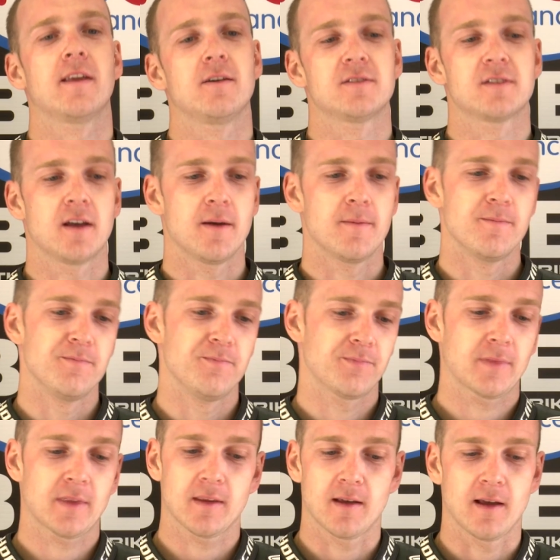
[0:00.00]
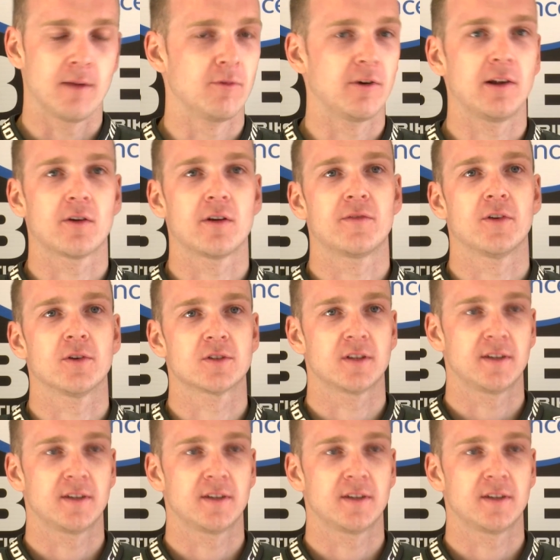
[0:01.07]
those. I'm really looking forward